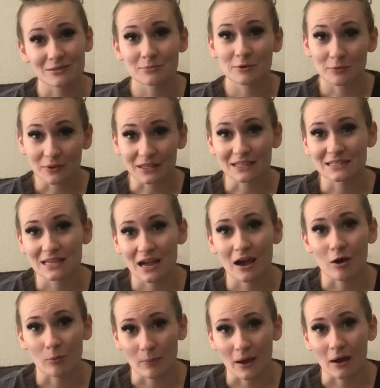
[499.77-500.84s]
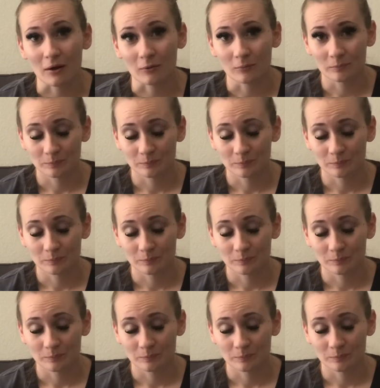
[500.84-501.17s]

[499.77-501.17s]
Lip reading: be willing to help out.